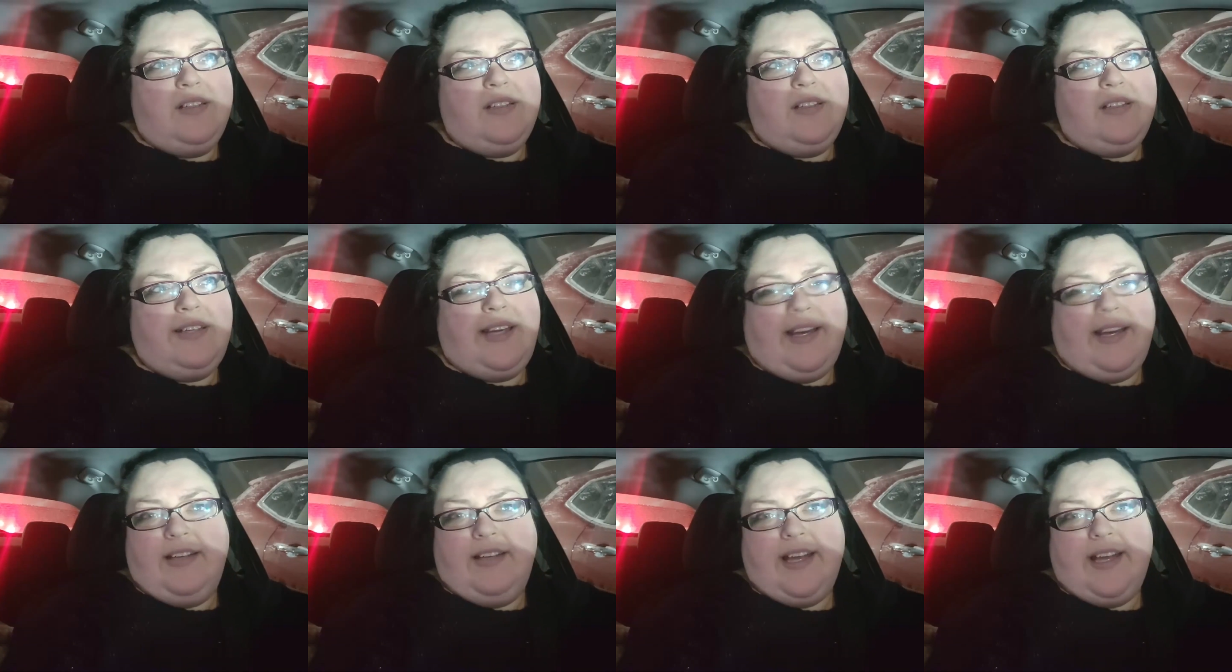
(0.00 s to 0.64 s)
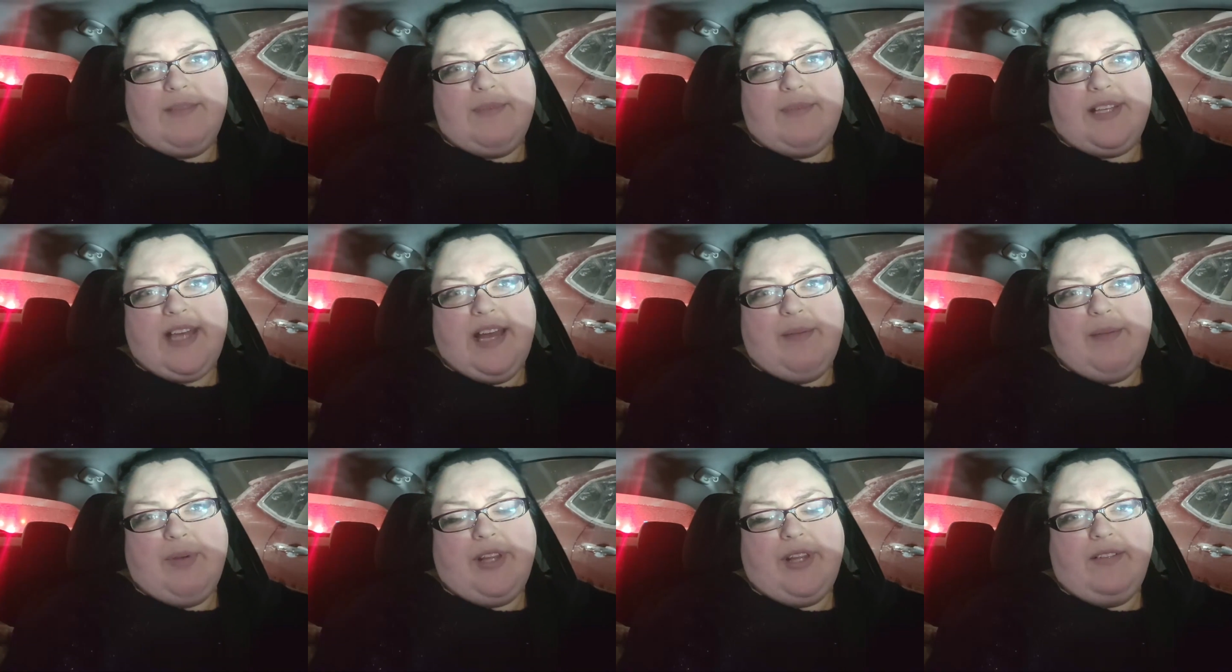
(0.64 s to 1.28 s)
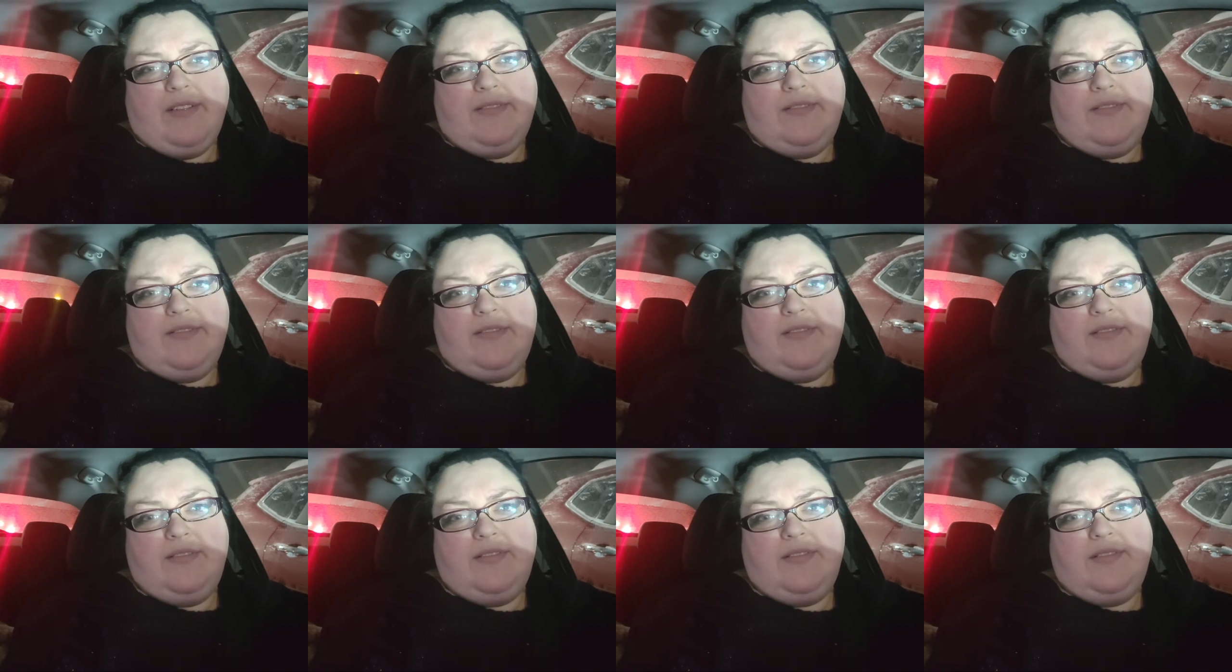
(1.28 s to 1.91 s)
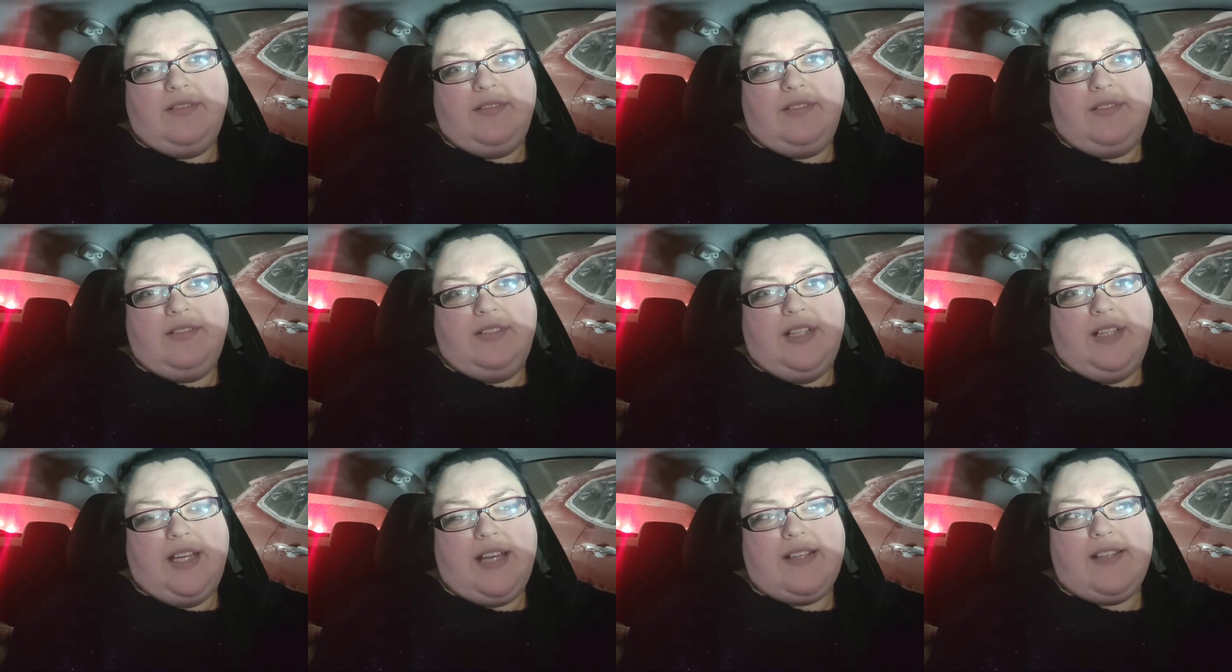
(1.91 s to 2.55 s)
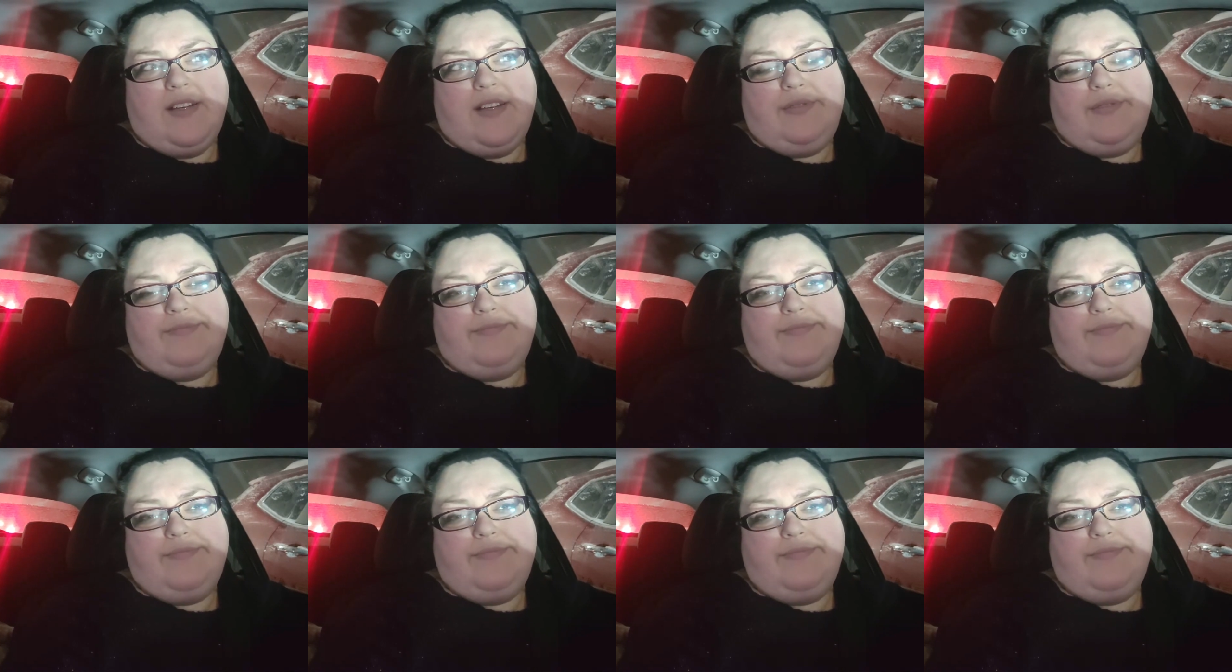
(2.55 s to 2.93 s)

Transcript: Yeah, I guess I'm a scammer then. I guess so.